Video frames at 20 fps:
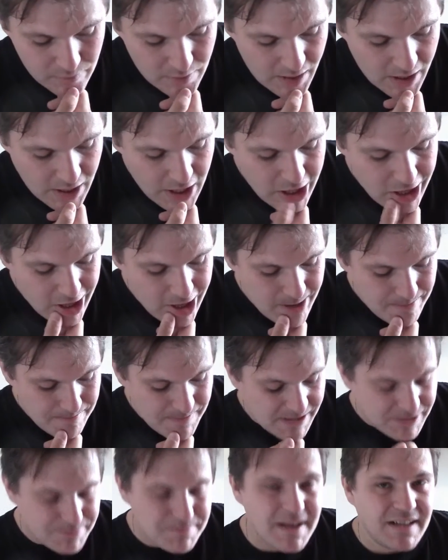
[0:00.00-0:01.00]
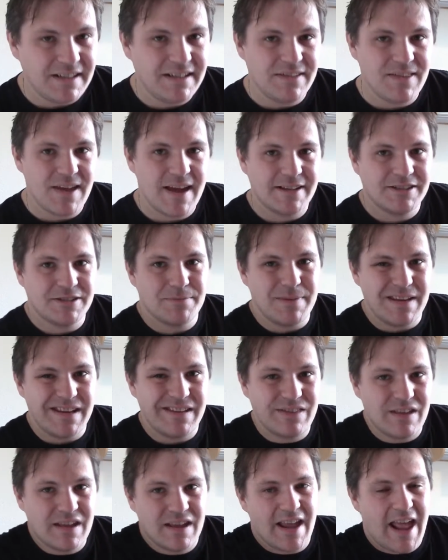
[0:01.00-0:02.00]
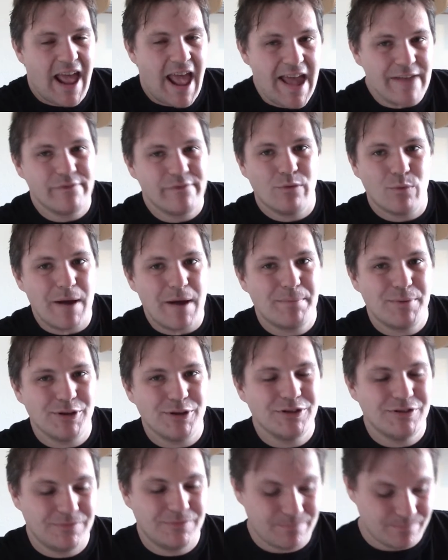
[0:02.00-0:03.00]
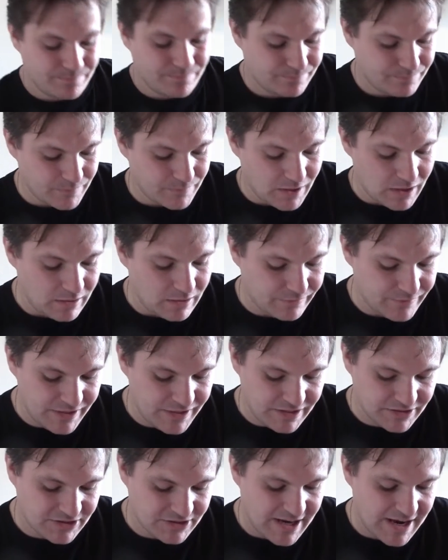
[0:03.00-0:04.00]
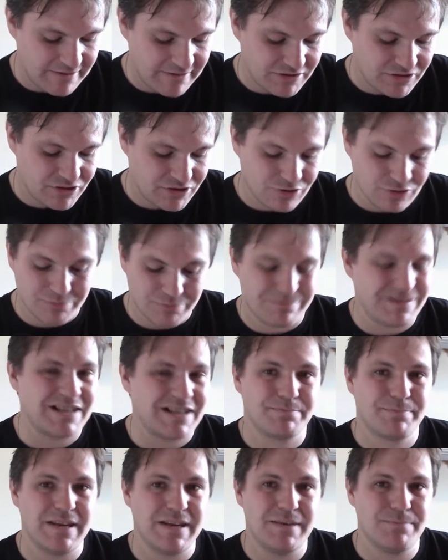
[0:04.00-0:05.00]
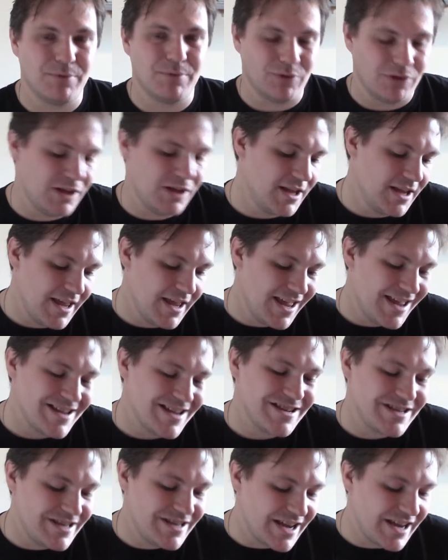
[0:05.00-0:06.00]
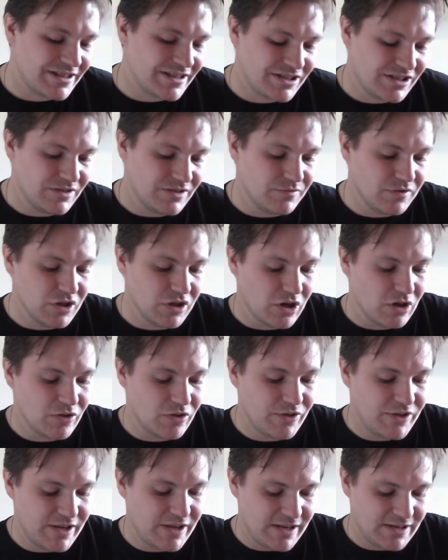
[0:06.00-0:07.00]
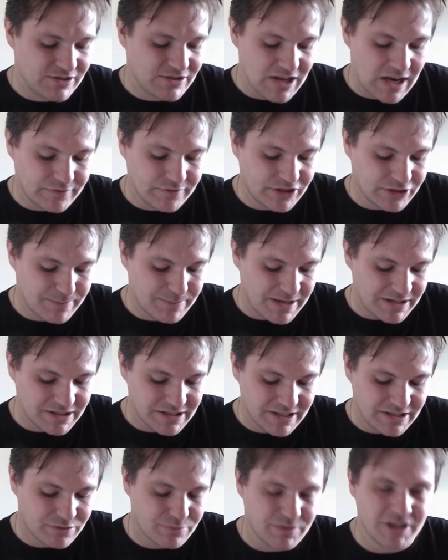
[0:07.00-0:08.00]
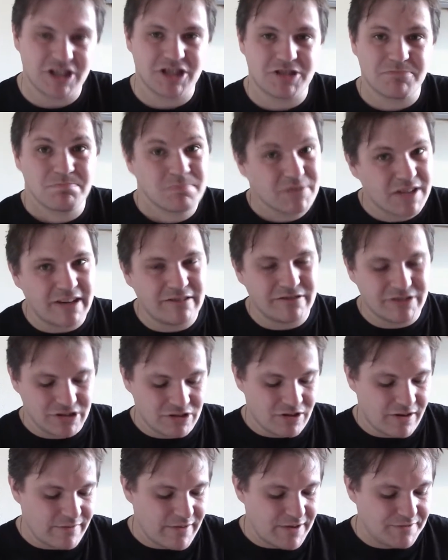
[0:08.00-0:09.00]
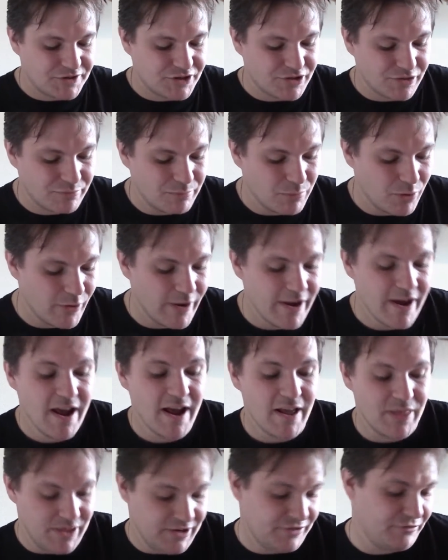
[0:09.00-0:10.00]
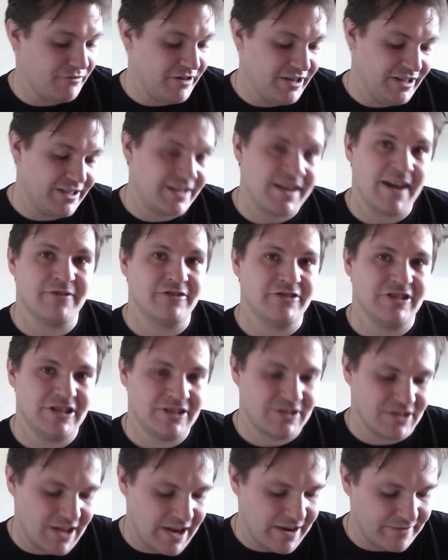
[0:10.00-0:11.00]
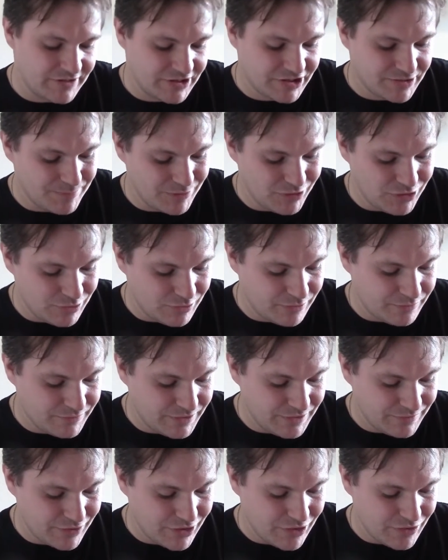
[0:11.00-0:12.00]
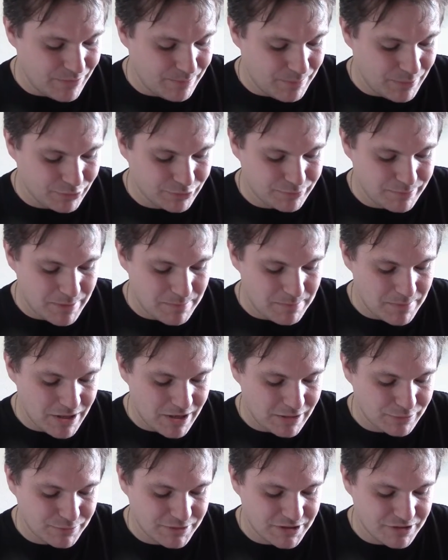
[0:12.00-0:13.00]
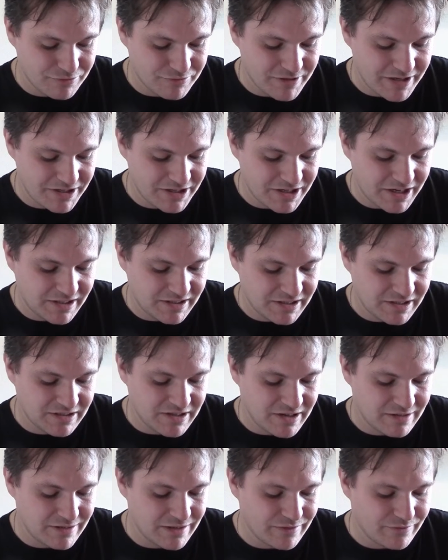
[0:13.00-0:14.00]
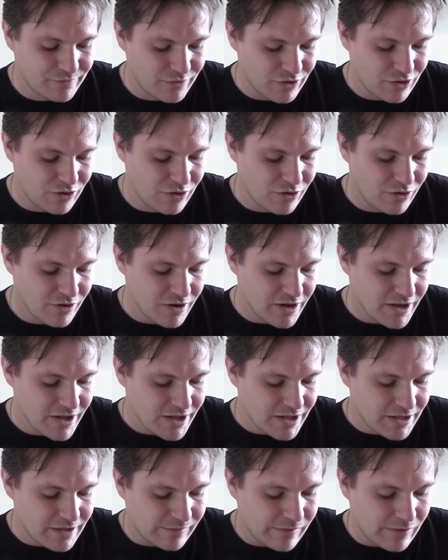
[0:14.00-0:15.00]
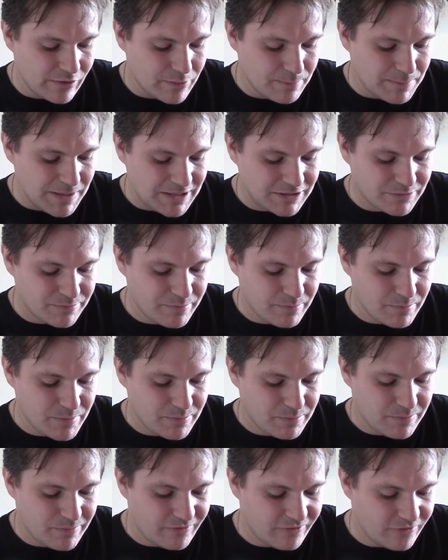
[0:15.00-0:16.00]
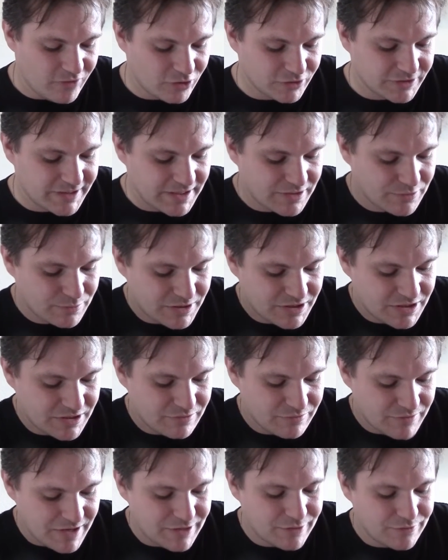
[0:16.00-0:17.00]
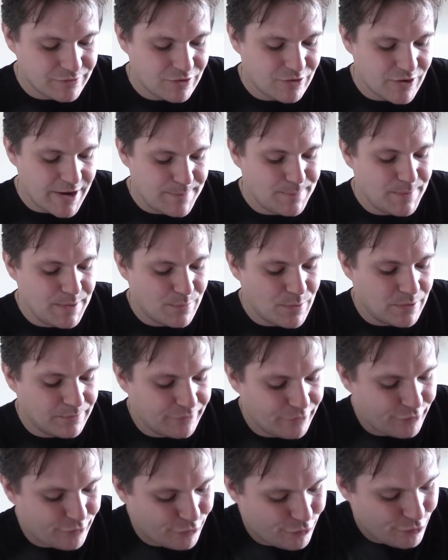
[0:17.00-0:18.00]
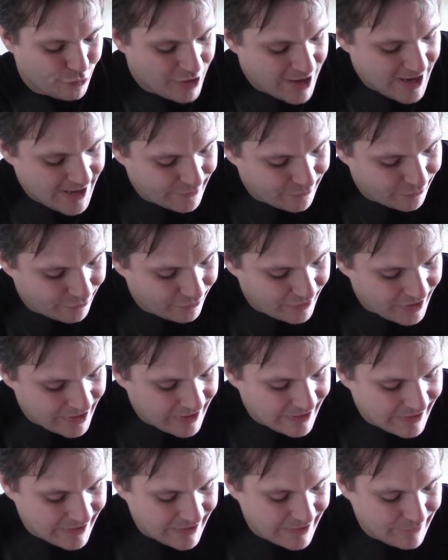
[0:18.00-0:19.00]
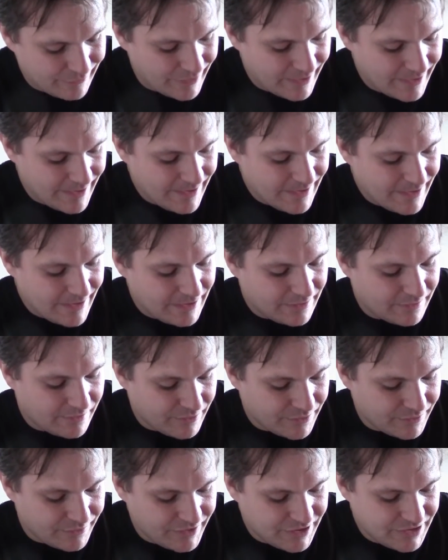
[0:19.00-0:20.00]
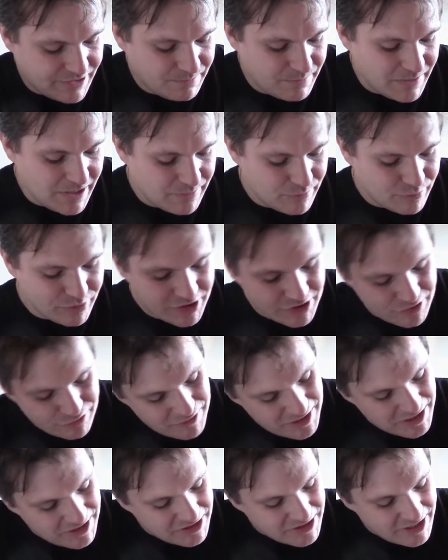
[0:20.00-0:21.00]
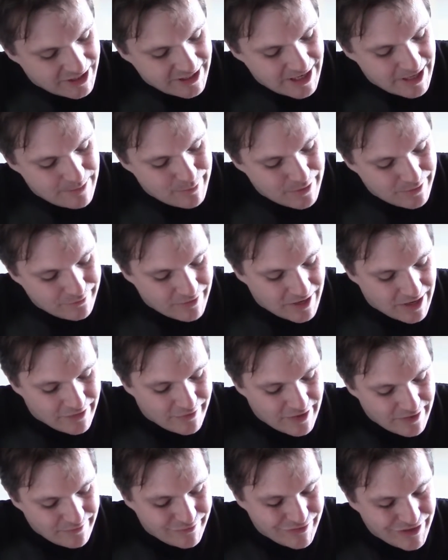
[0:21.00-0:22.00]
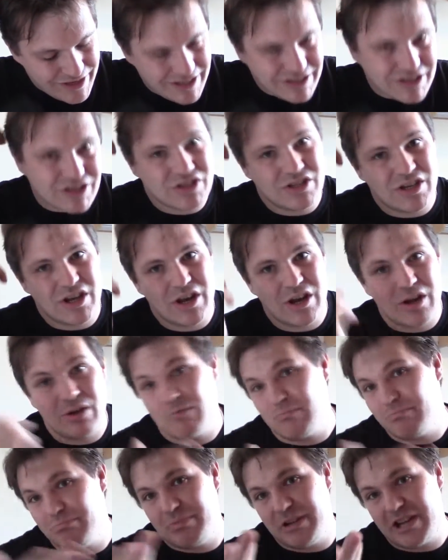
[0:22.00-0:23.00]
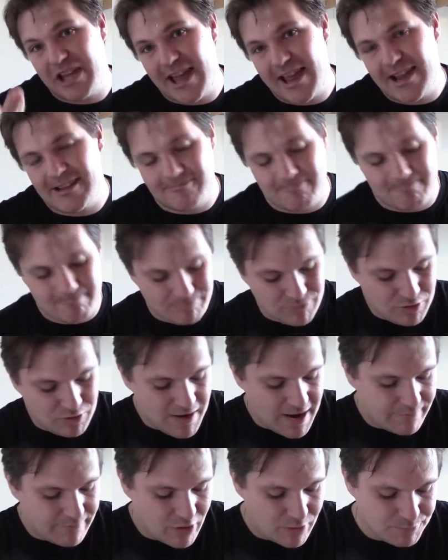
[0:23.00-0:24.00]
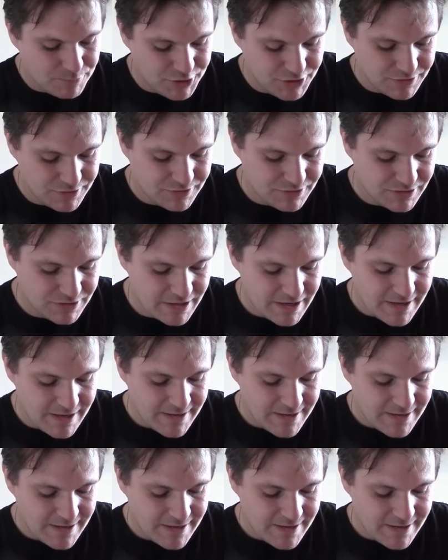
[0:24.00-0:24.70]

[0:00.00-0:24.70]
It's mainly there to be the heavy weapon of the Asterians, just blast people. Yes, you've got the Cypher Specialist, which carries a lot of heavy stuff, but this really carries the heavy stuff. You've got the Pulse Bombard, which is range 8 in direct 4. You've got the Plasma Vortex, which is range 4, AP 1, frag 5. You've got the Fission Beam, which is range 10, AP 5 heavy. So, again, you have options.